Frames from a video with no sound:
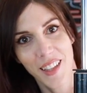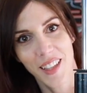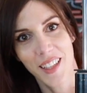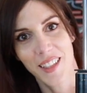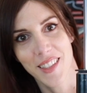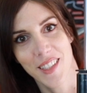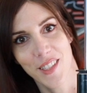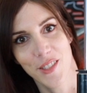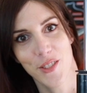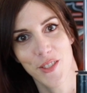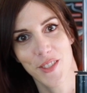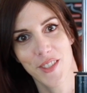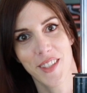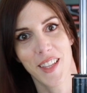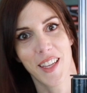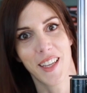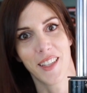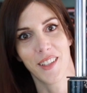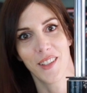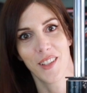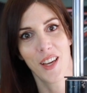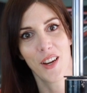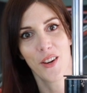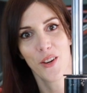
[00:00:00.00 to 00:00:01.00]
That's
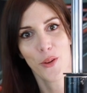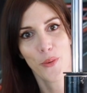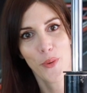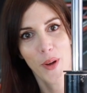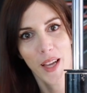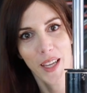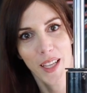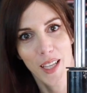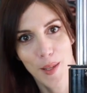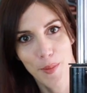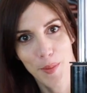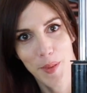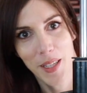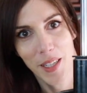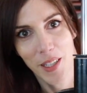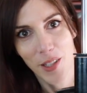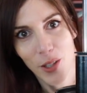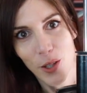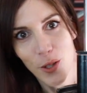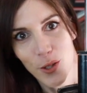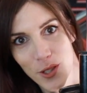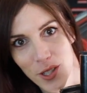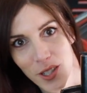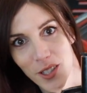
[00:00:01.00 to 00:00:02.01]
interesting. I don't know why I keep getting
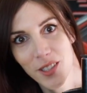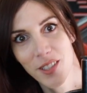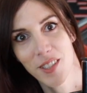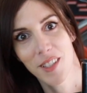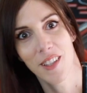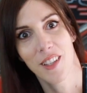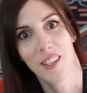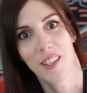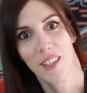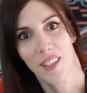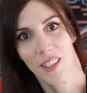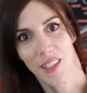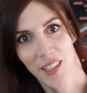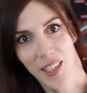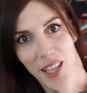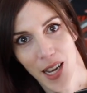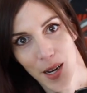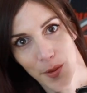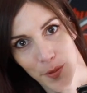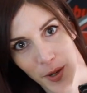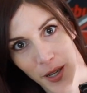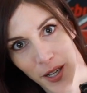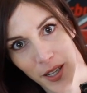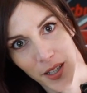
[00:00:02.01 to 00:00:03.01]
closer to the
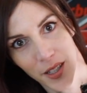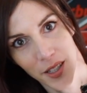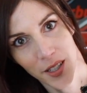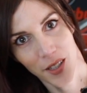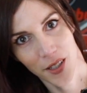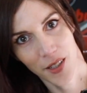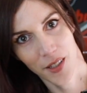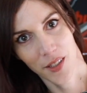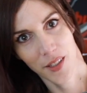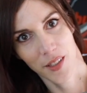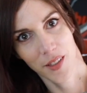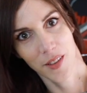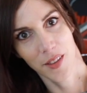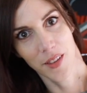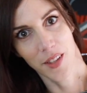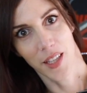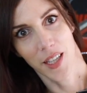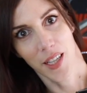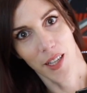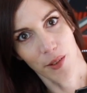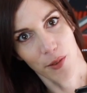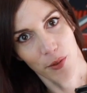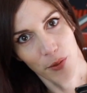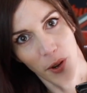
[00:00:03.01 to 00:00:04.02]
camera
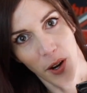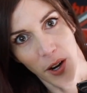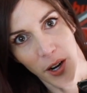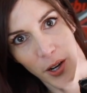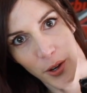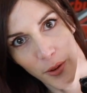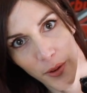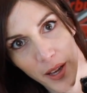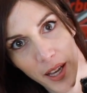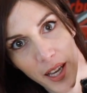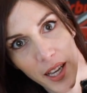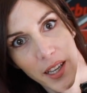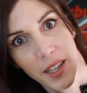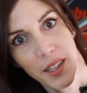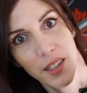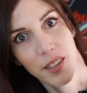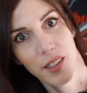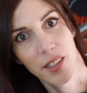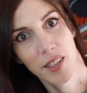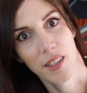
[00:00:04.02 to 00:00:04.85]
like I'm far away.